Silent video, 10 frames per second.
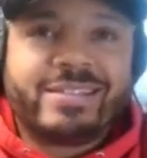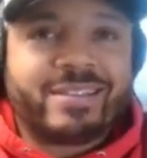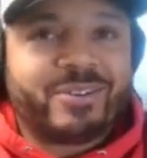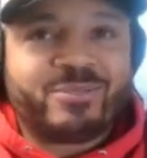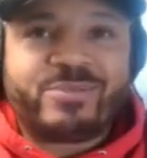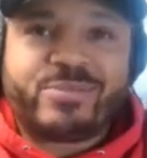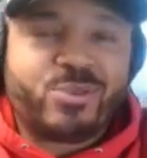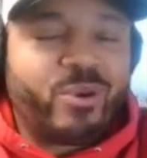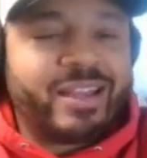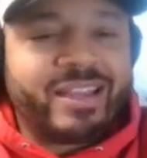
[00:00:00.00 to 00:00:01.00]
they're
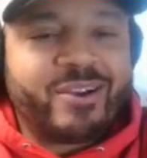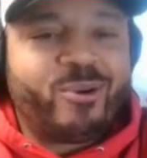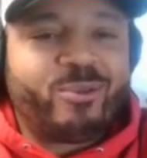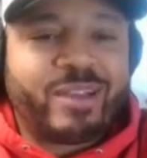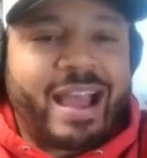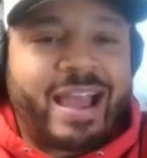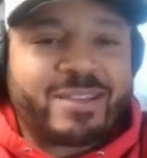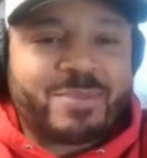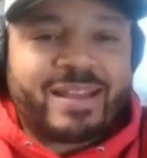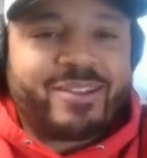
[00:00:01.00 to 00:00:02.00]
20-year-old guys, man.